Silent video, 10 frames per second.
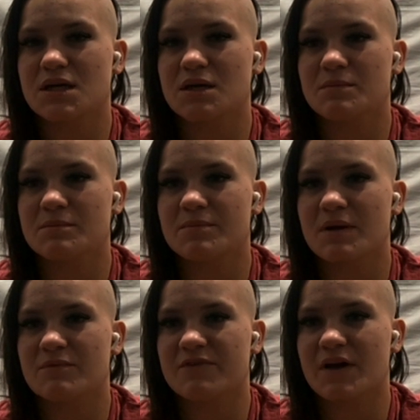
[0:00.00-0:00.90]

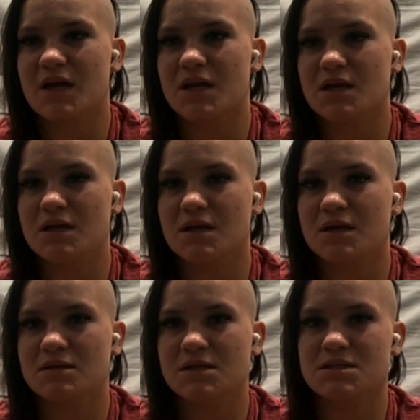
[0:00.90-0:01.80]
I'm
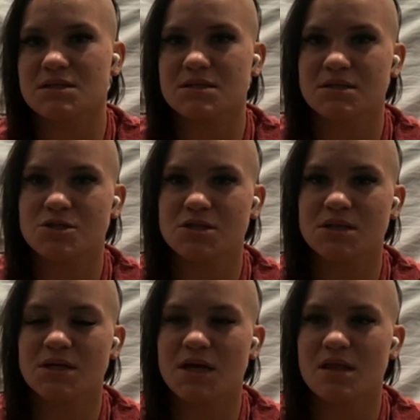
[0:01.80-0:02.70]
fighting Andres Asincha,